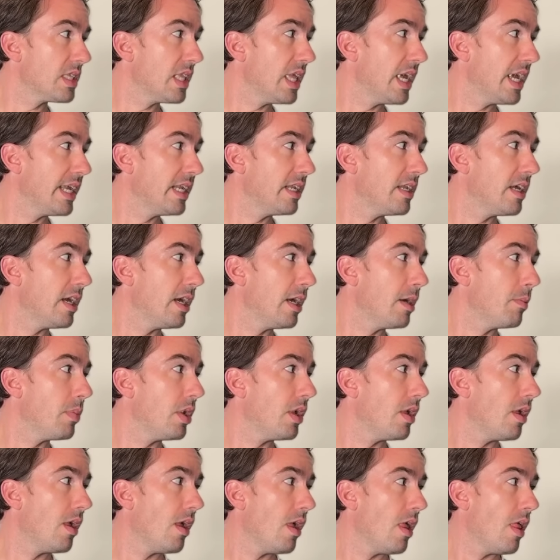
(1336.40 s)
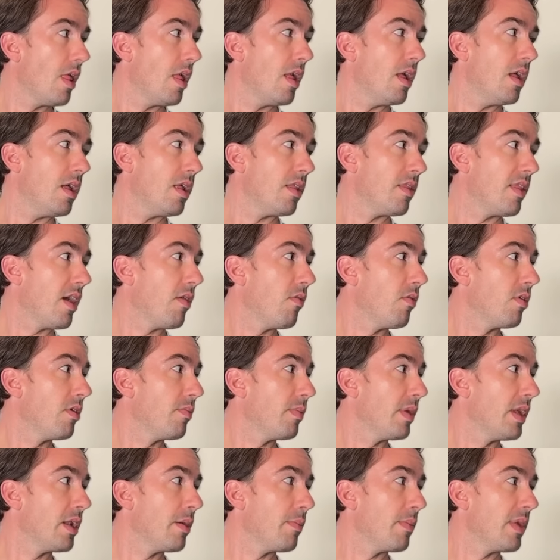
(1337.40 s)
lined up. That would have
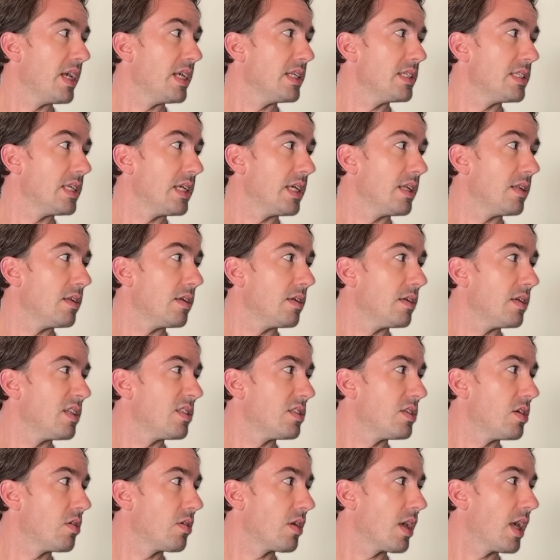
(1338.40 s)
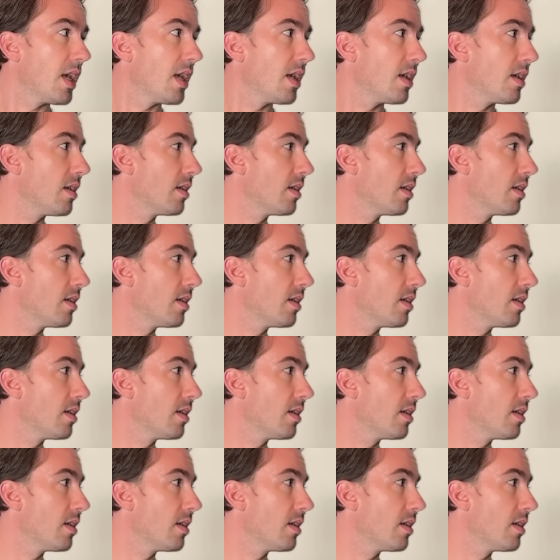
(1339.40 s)
been amazing. It's okay.